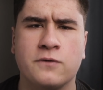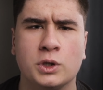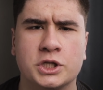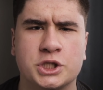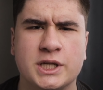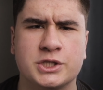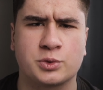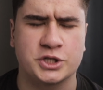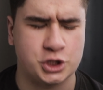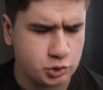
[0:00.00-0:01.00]

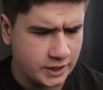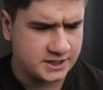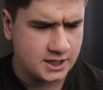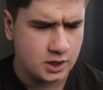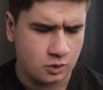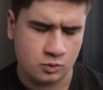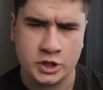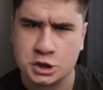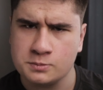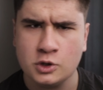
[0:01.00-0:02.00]
foolishness restricted
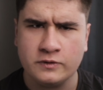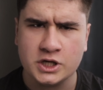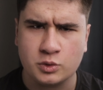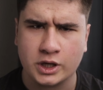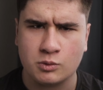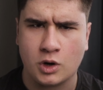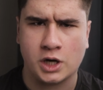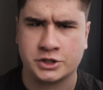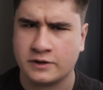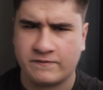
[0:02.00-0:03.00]
which movies we could
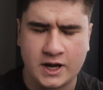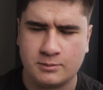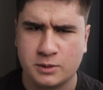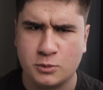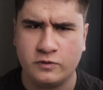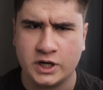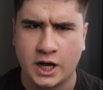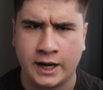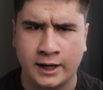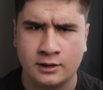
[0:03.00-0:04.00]
watch in a family movie
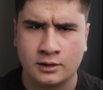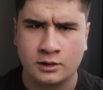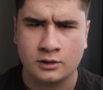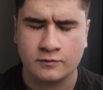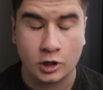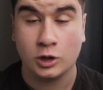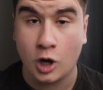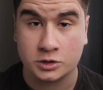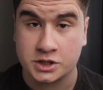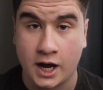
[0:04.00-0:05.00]
night for a
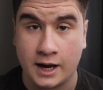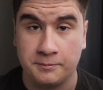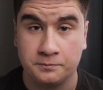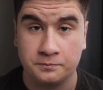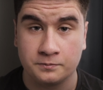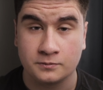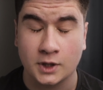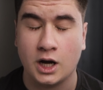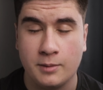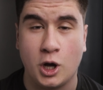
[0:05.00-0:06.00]
long time.
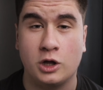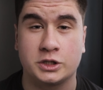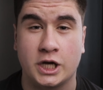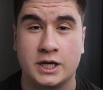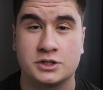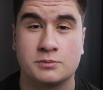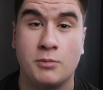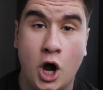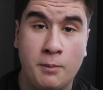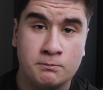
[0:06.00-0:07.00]
And I apologize.
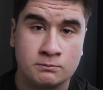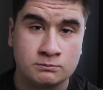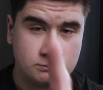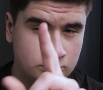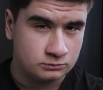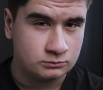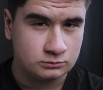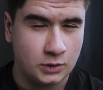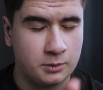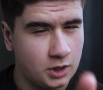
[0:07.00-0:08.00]
Mom,
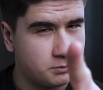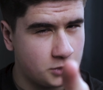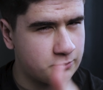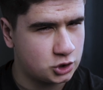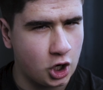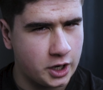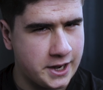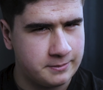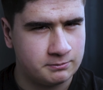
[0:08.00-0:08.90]
I'm sorry.